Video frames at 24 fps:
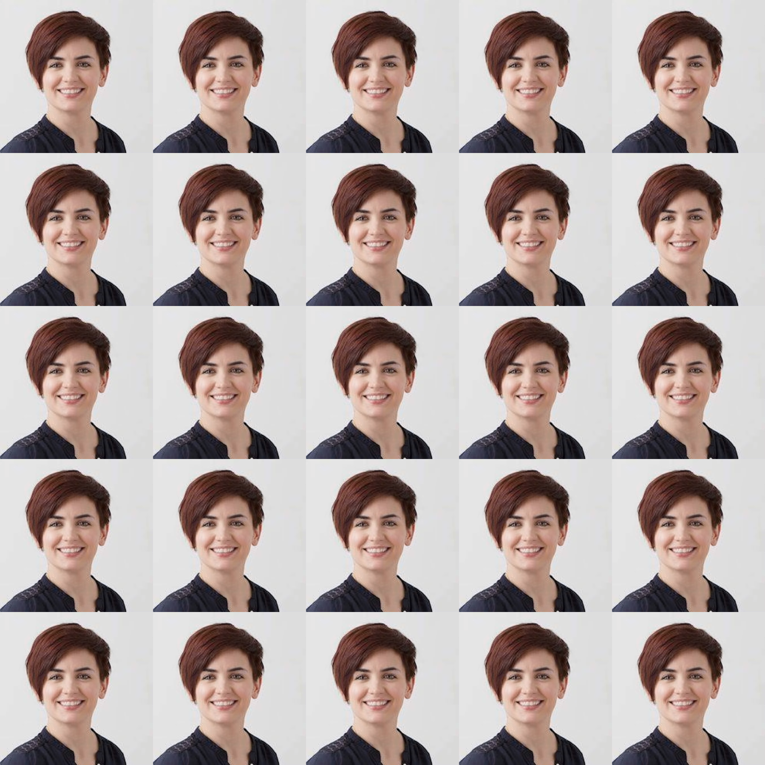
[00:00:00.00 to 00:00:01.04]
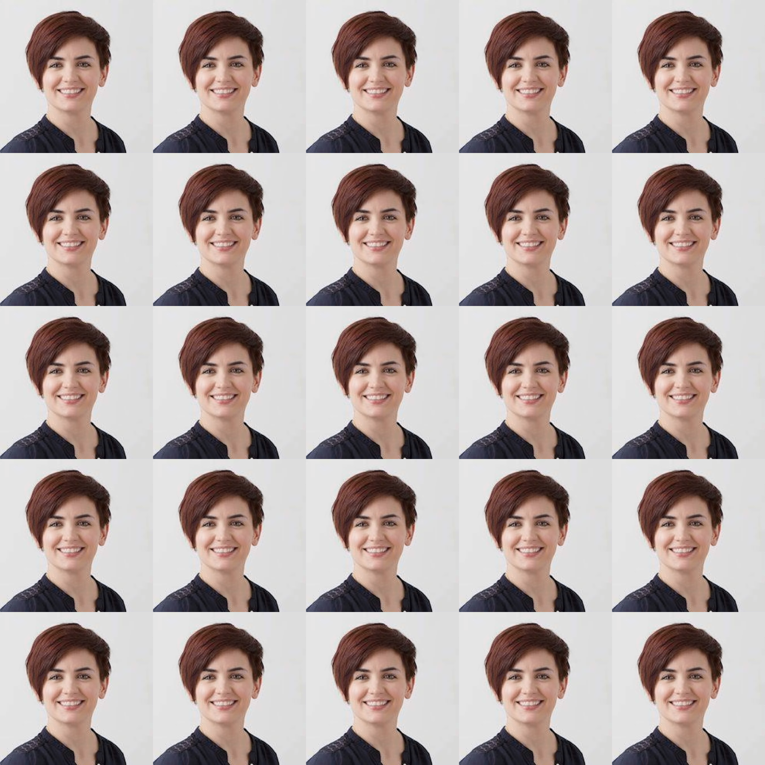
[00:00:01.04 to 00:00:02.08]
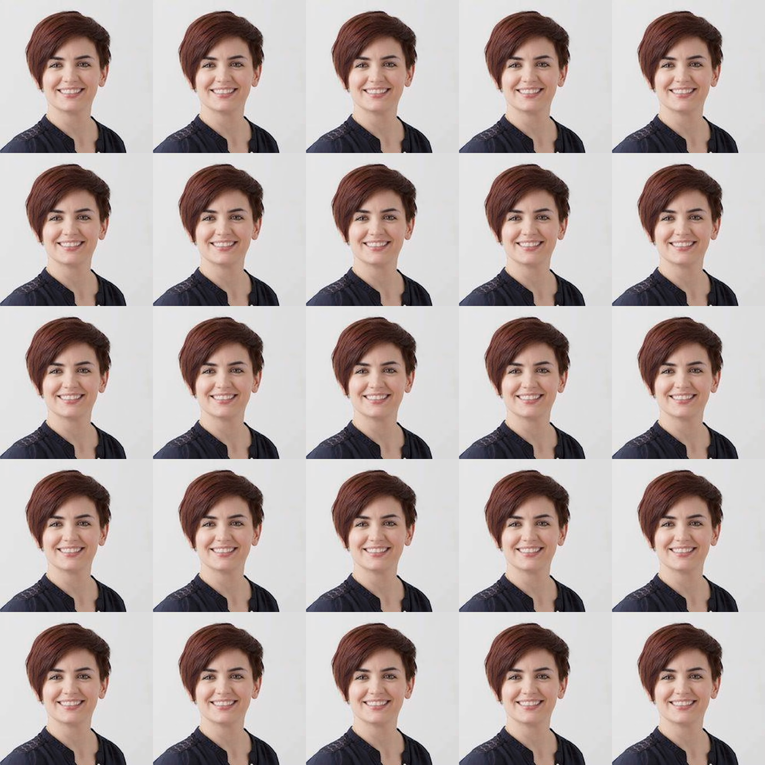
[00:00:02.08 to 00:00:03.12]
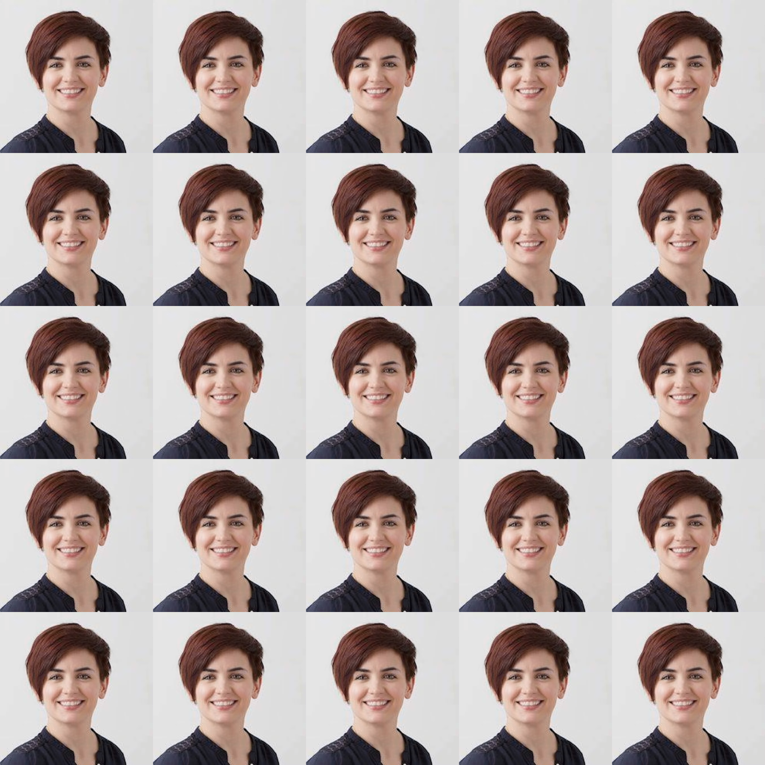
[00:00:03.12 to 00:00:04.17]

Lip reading: The face doesn't move, so there is nothing to read.